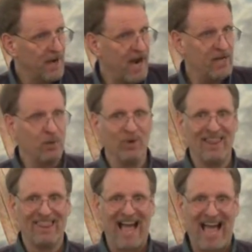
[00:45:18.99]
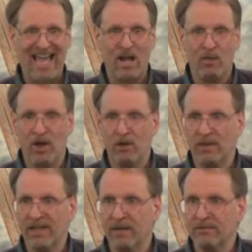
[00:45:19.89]
Are you relying on the
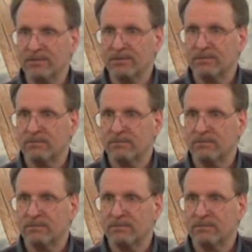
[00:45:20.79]
Holy Ghost?